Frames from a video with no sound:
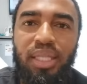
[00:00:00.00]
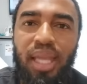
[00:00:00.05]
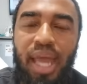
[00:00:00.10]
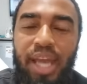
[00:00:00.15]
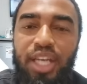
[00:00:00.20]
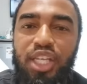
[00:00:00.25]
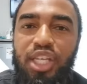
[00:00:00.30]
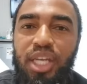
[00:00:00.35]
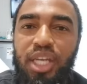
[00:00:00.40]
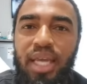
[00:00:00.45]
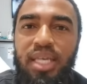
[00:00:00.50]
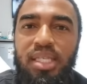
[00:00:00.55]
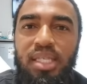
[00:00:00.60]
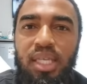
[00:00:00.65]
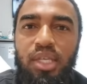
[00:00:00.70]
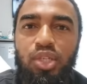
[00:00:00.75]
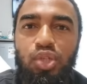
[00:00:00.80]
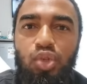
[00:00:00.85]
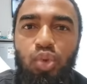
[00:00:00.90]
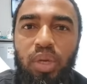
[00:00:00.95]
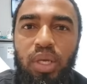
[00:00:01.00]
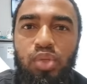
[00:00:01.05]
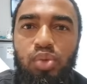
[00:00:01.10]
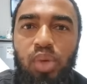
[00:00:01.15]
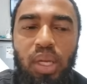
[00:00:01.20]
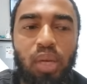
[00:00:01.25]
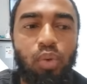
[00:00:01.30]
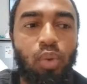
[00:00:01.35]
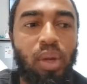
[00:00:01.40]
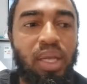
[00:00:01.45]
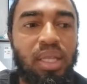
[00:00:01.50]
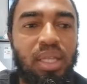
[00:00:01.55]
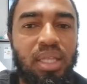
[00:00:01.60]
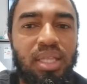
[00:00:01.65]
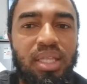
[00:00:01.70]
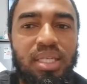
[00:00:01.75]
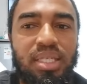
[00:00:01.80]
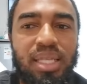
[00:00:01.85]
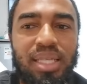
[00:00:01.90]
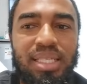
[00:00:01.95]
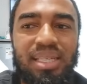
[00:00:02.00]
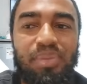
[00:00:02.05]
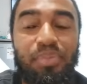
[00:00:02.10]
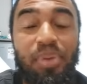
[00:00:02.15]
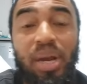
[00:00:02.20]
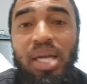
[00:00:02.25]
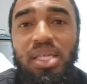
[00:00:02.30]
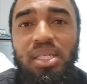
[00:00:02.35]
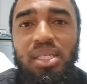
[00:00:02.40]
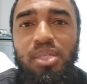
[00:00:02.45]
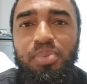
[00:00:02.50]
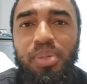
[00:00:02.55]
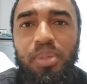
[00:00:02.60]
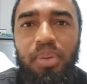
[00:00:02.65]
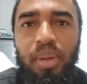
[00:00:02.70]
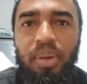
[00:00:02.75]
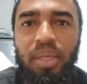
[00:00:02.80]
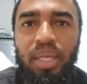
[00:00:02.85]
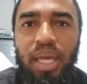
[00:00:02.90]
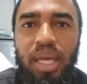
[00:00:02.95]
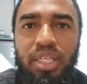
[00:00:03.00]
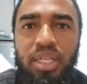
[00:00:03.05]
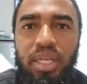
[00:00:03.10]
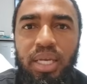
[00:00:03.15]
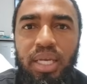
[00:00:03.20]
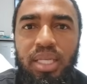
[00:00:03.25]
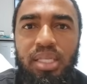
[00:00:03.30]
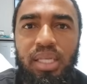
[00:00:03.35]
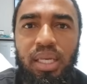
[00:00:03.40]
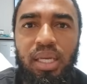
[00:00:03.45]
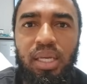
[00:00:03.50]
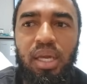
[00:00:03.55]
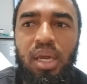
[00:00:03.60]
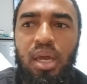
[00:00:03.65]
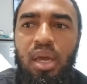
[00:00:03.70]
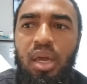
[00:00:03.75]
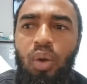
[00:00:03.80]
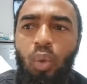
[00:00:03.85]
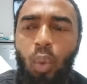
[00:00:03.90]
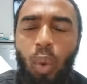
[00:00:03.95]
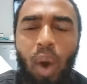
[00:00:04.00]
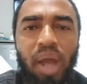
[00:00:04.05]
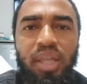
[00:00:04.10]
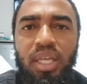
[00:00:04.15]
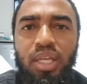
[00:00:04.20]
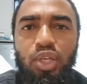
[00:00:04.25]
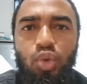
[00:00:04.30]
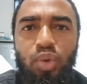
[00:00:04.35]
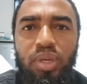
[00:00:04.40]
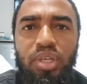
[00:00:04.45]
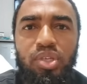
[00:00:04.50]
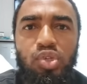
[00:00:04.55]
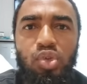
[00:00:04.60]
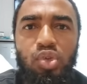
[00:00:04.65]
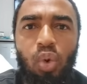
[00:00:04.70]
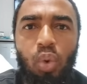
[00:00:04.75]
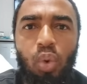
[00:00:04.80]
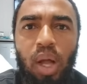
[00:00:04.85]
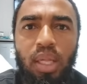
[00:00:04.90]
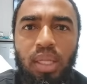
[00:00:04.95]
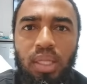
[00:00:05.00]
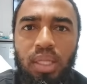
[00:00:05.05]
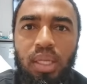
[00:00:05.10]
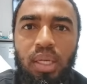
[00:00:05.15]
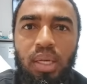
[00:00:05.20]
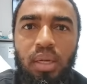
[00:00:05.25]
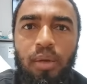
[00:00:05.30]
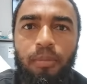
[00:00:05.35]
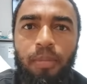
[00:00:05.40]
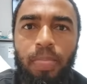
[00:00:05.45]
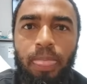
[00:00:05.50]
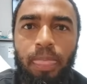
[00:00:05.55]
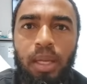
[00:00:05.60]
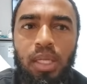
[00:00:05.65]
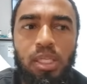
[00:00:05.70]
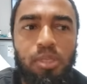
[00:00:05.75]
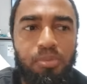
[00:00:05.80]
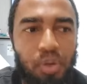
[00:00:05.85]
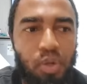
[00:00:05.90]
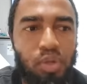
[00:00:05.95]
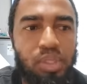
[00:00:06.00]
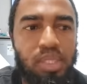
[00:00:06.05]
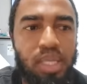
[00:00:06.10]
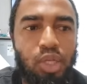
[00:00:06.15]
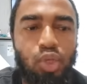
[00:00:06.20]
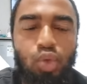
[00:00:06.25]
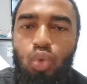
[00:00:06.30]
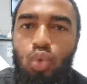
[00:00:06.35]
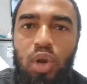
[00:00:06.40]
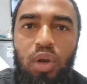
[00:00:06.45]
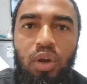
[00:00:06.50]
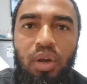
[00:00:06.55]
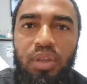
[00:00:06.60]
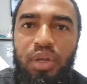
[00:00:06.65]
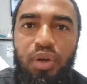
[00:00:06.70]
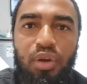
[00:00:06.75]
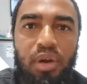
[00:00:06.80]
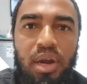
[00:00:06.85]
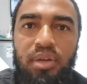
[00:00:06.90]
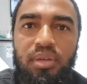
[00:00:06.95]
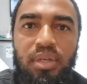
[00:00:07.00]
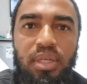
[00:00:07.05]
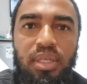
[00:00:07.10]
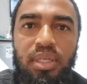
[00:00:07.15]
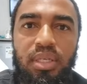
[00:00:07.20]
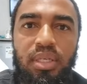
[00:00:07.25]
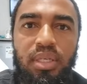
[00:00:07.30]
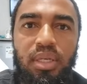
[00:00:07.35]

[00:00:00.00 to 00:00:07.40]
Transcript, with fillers: that Action SA is doing as well. And one of the things that surprises people about Action SA, why they're doing so well, it's because they do work on the ground.